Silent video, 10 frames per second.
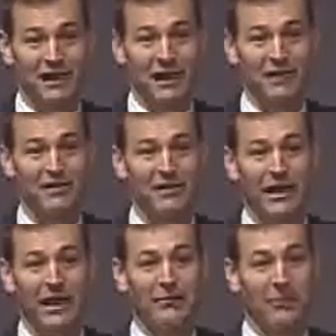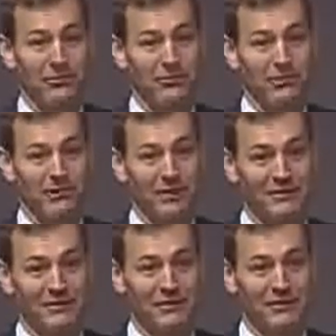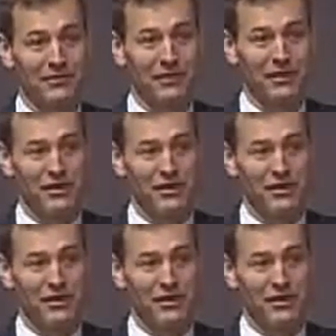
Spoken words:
And what we would like to know is,